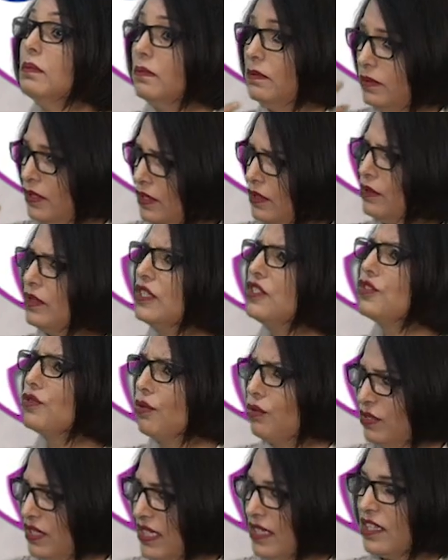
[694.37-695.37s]
you know,
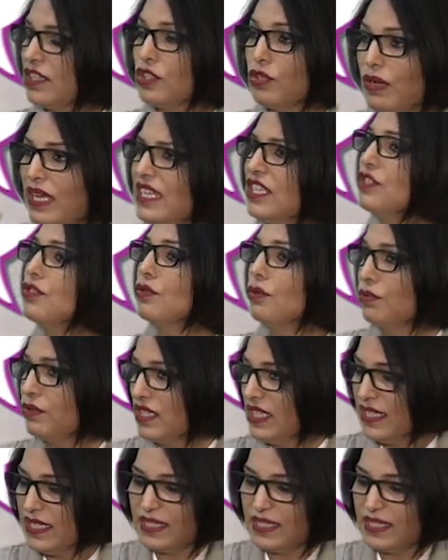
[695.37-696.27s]
to get it sorted.